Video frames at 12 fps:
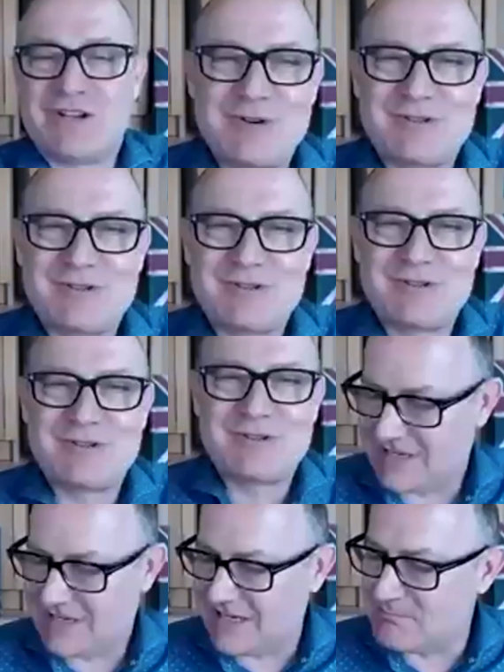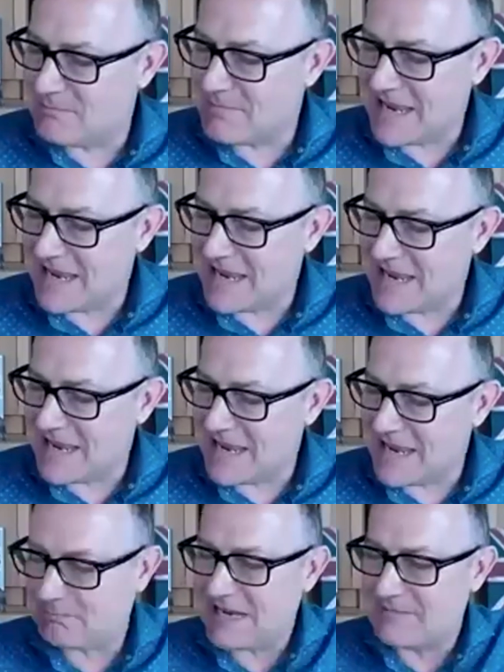he'd written a whole routine about it, and
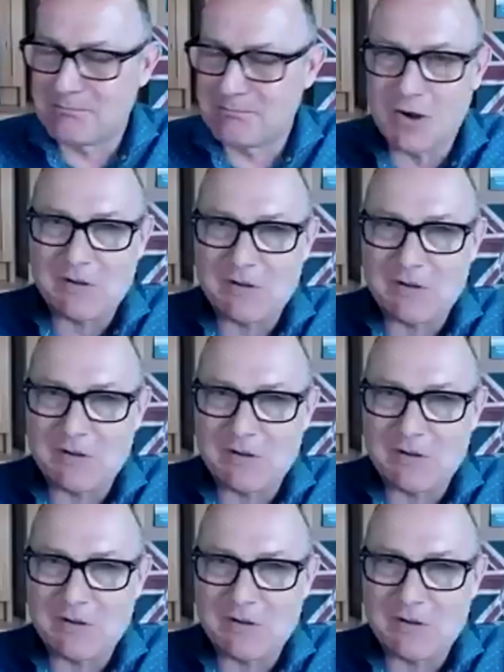he'd made a big